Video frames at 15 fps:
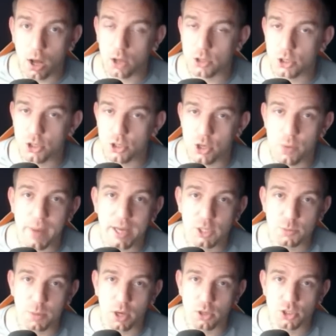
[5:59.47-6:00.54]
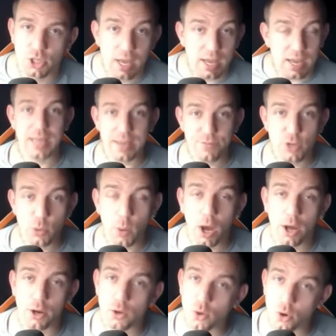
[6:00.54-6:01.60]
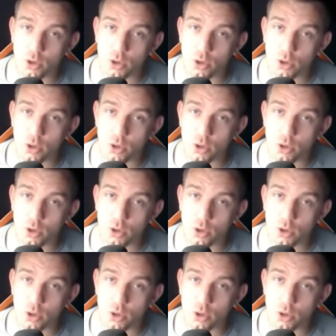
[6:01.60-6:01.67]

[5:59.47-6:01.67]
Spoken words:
on the new Xbox. If you are a